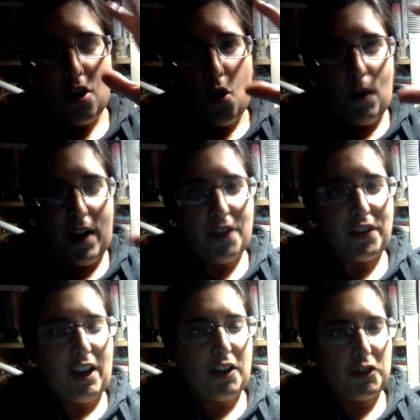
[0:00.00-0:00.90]
right now the
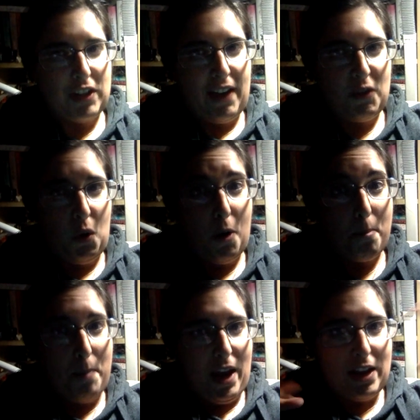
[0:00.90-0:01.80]
characters haven't all
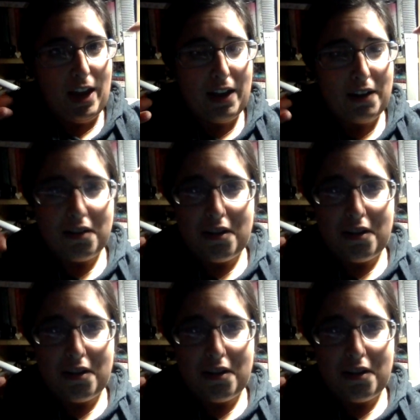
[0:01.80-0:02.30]
met yet.